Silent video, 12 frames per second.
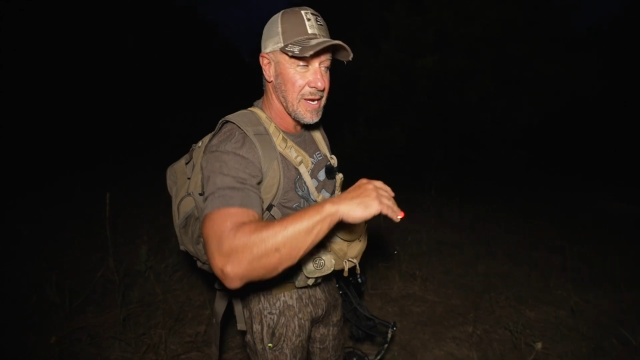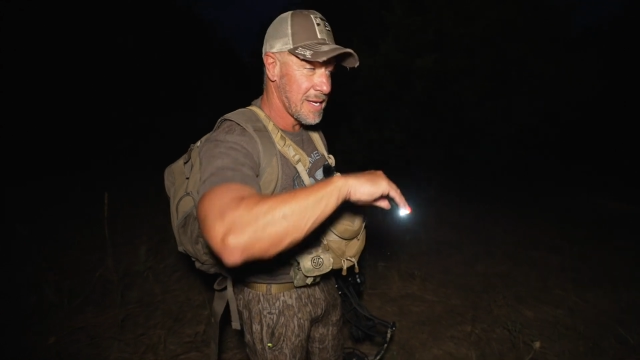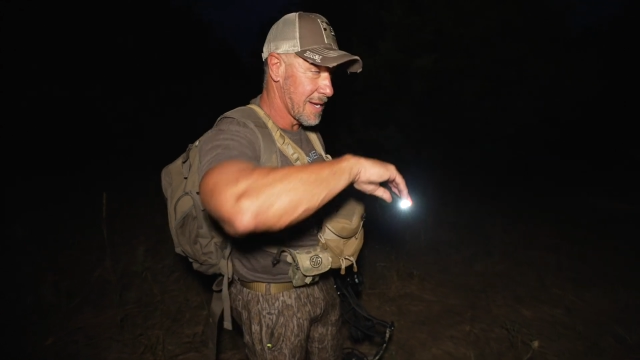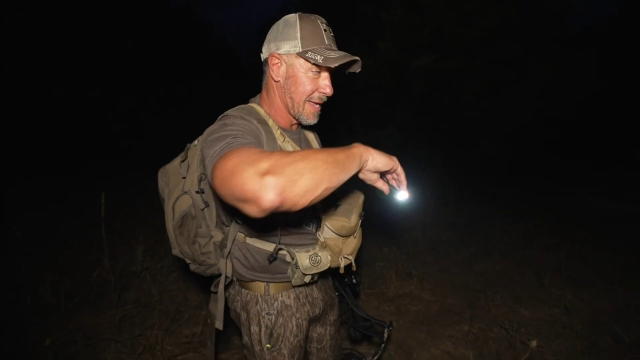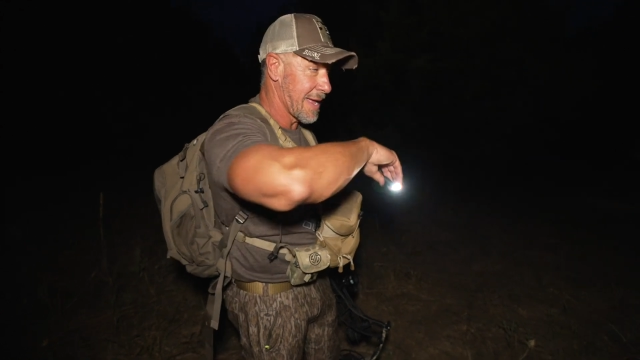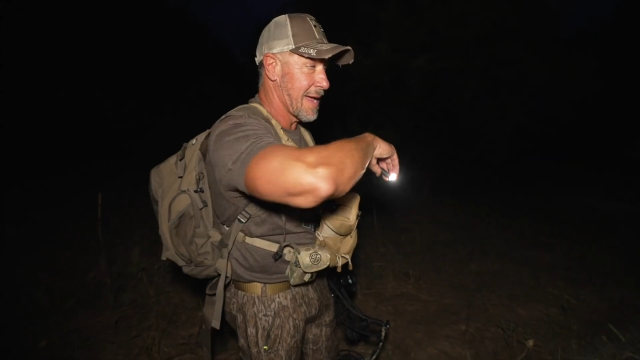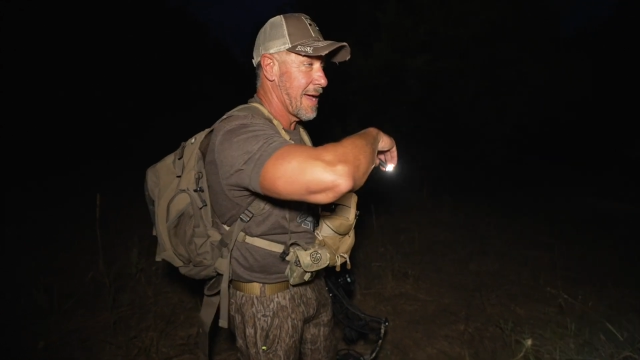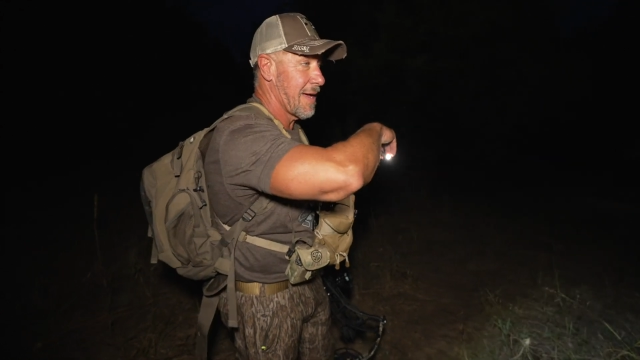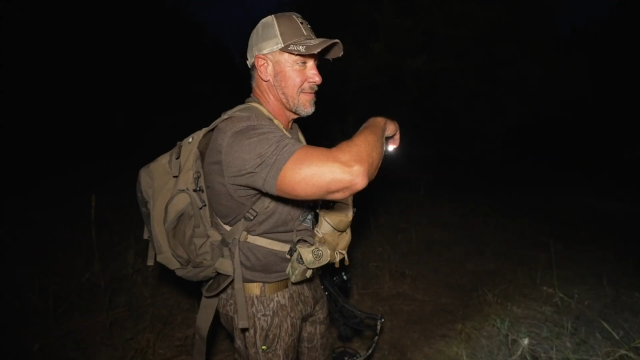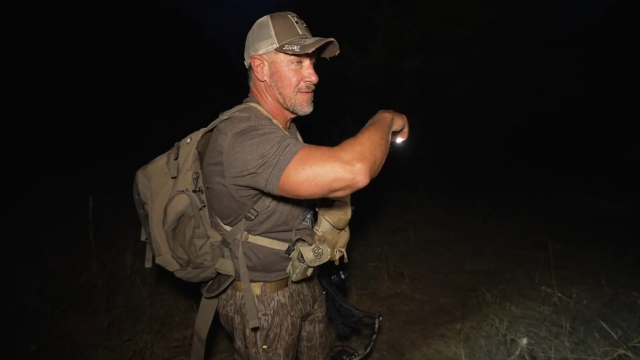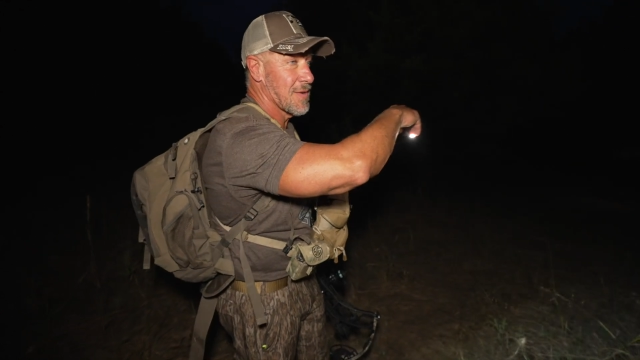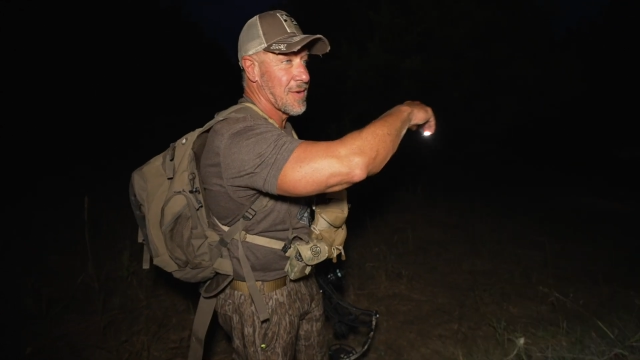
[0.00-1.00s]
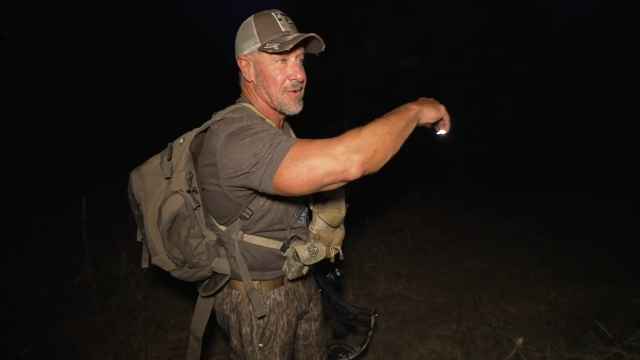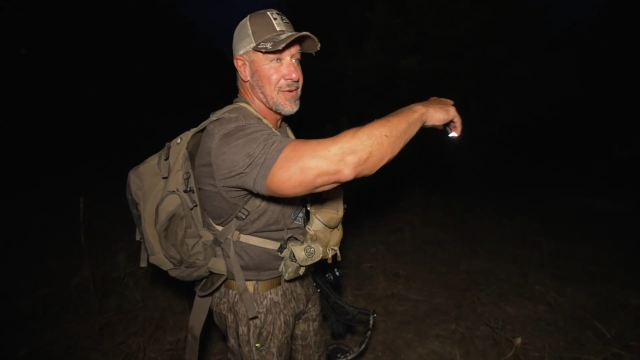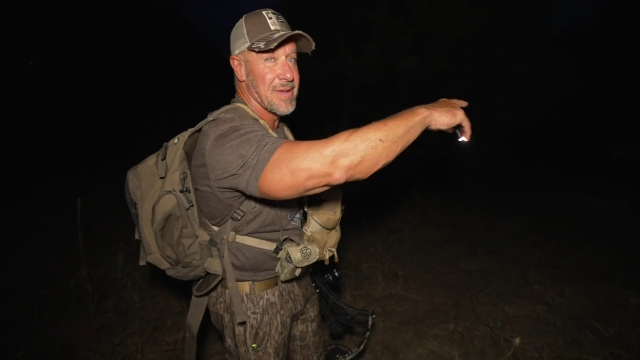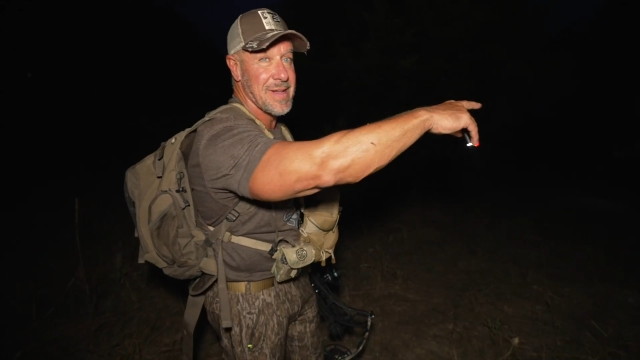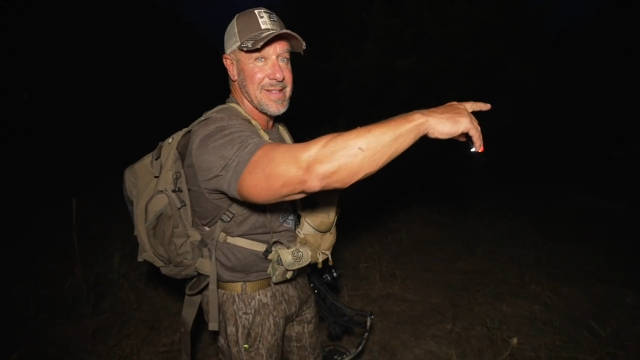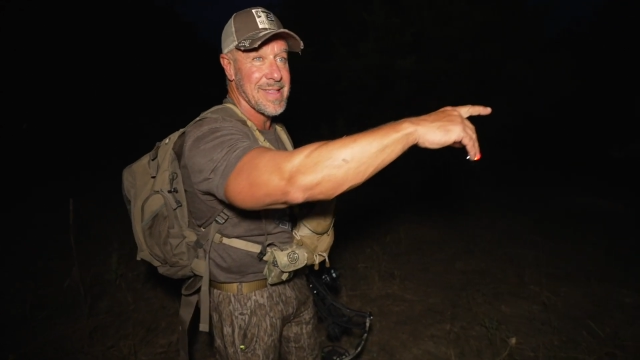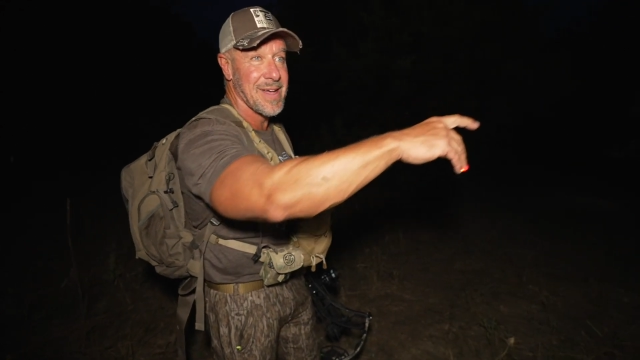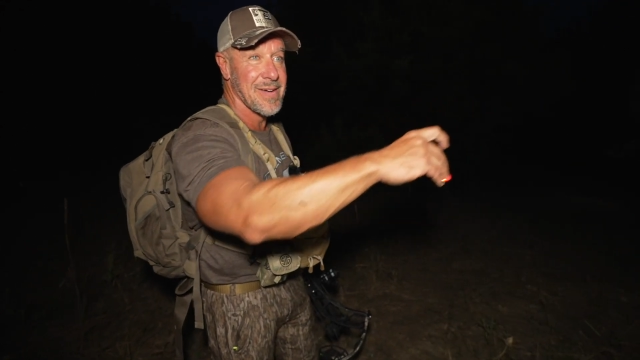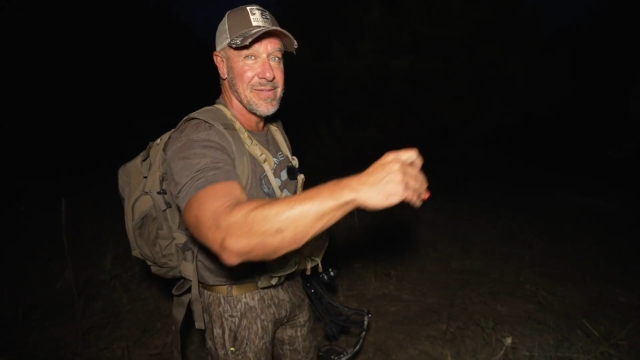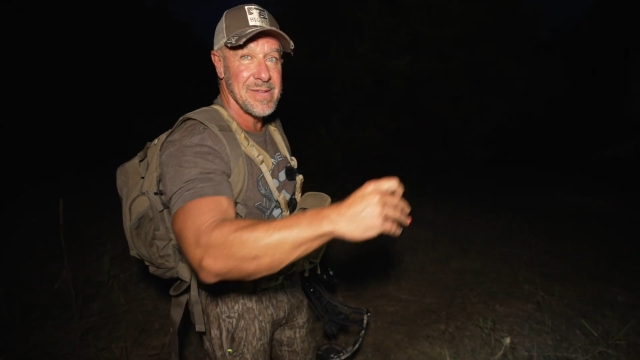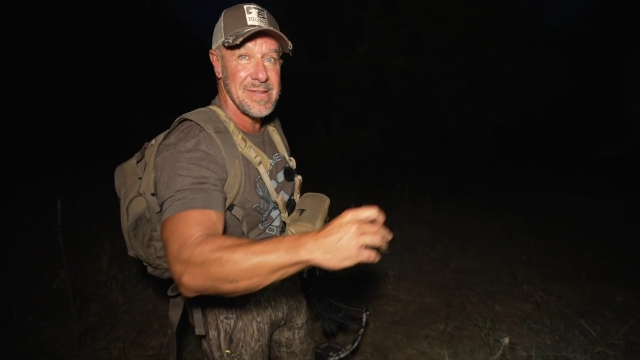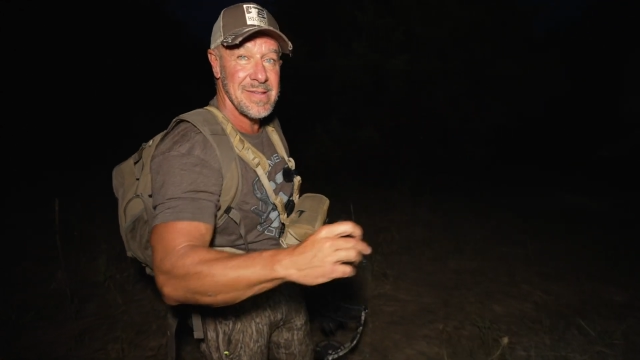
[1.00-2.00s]
He did like a half circle. You could tell
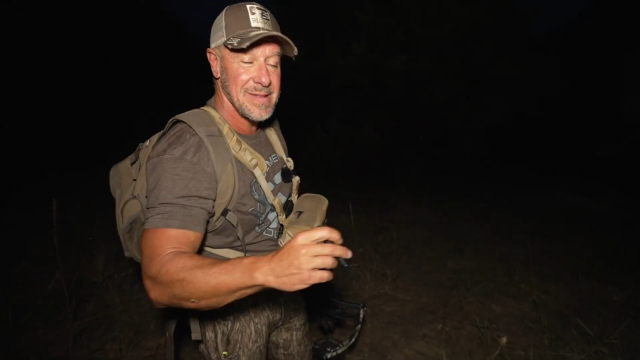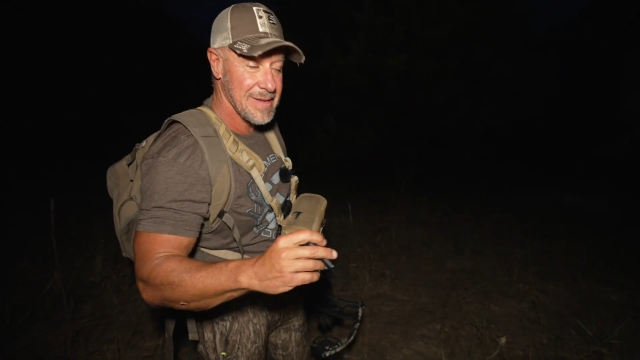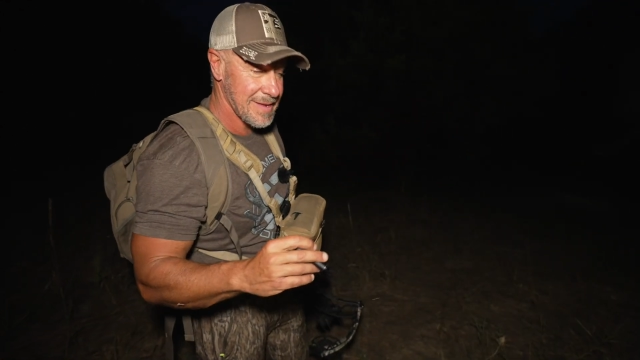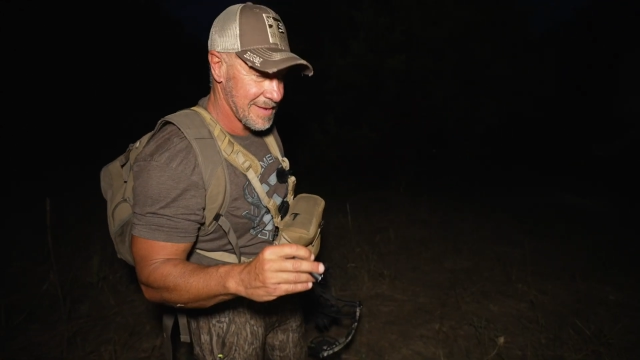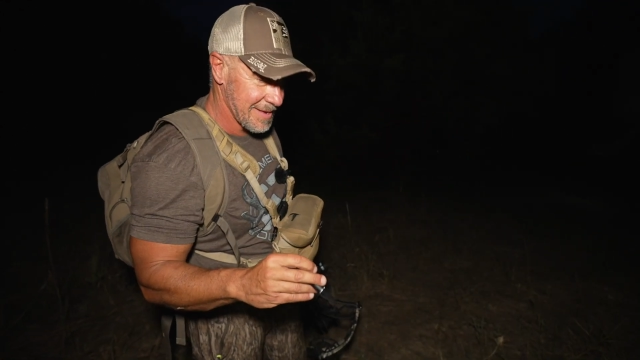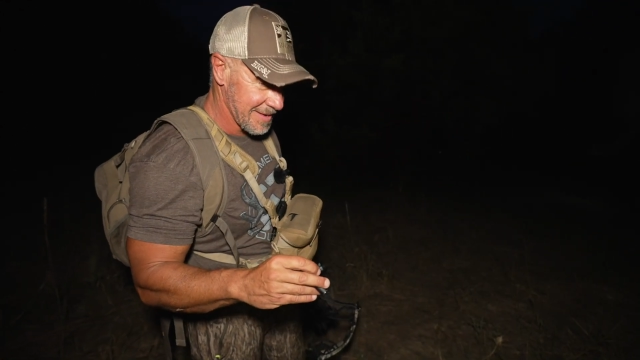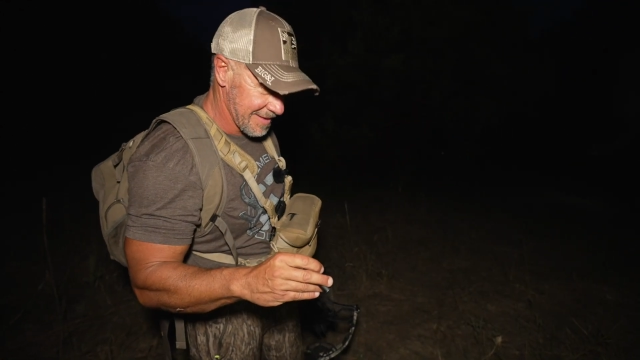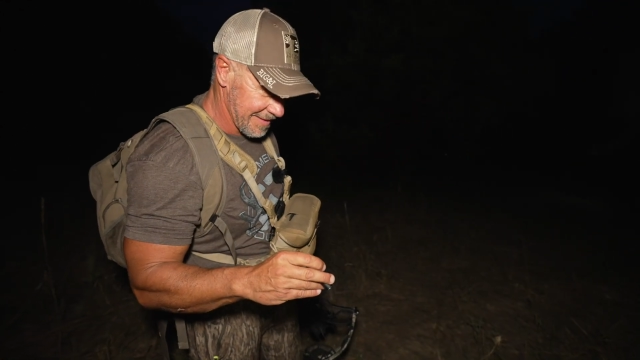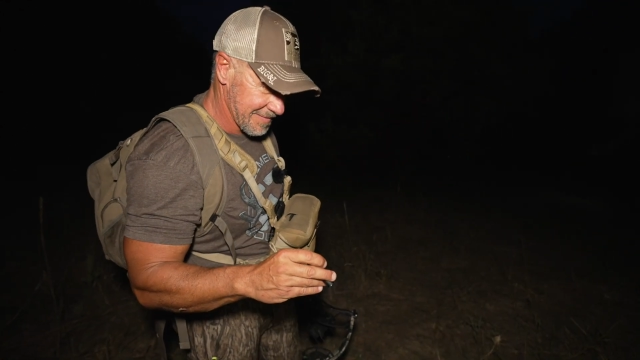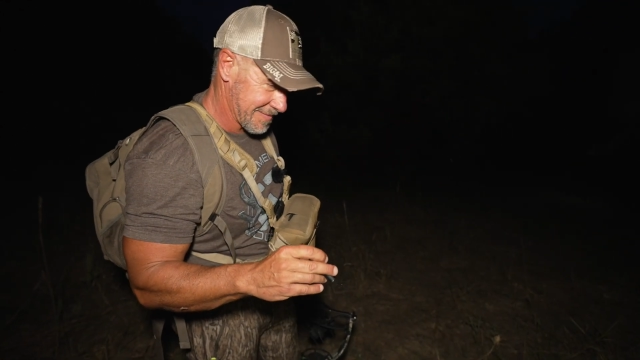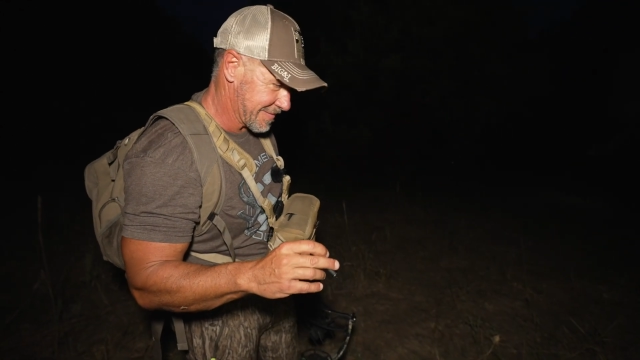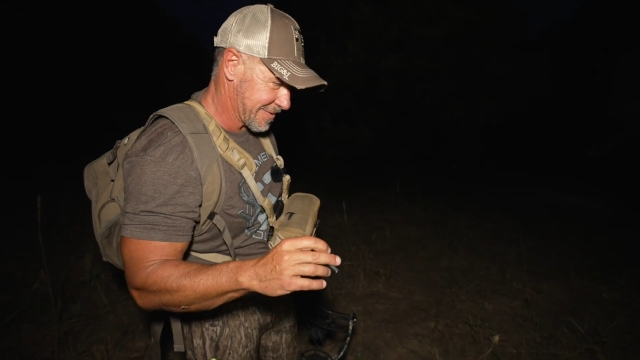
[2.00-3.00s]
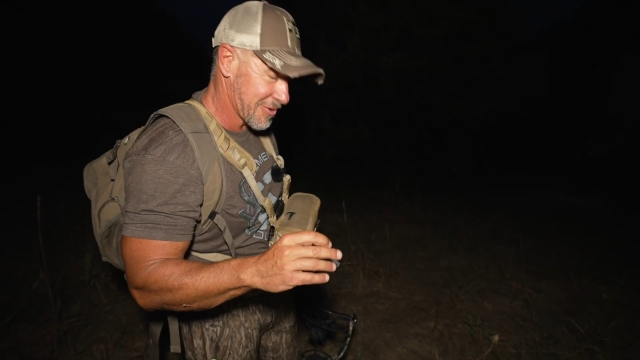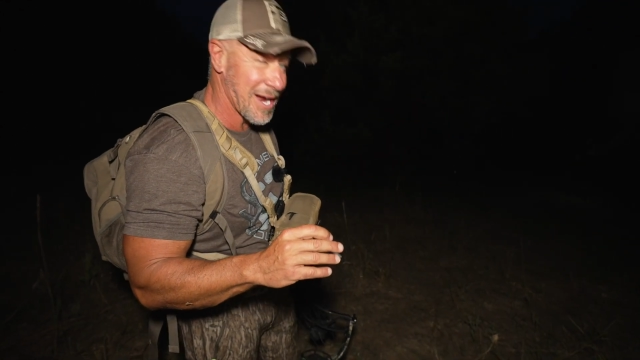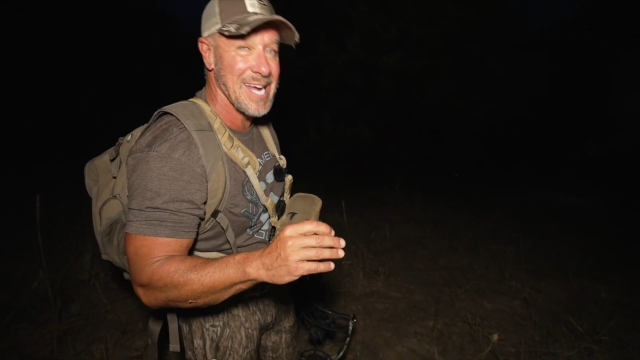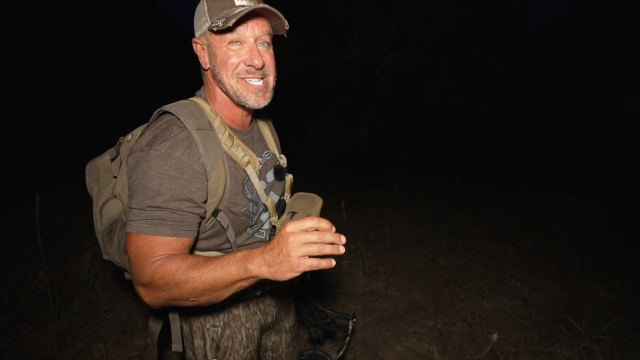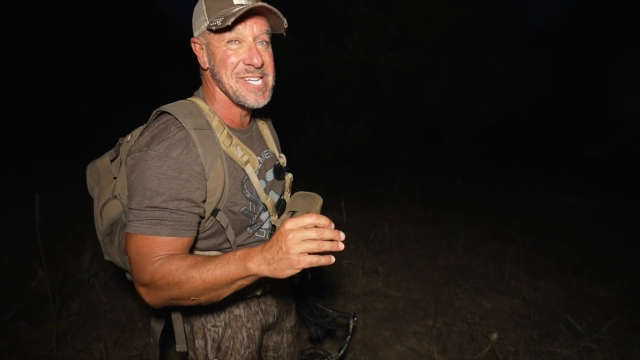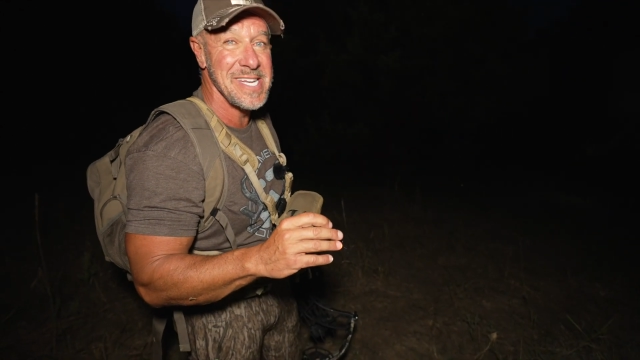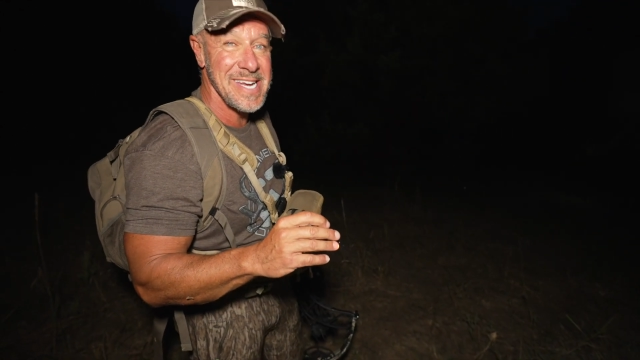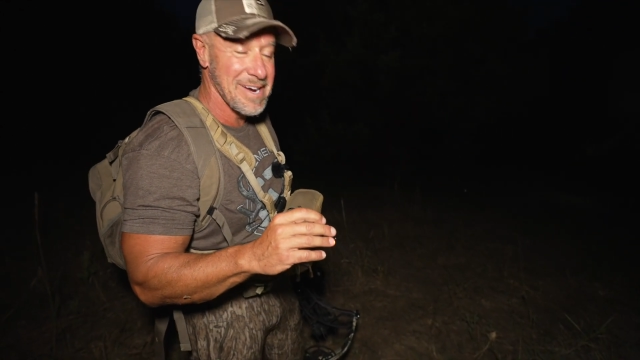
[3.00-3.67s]
he was crashing into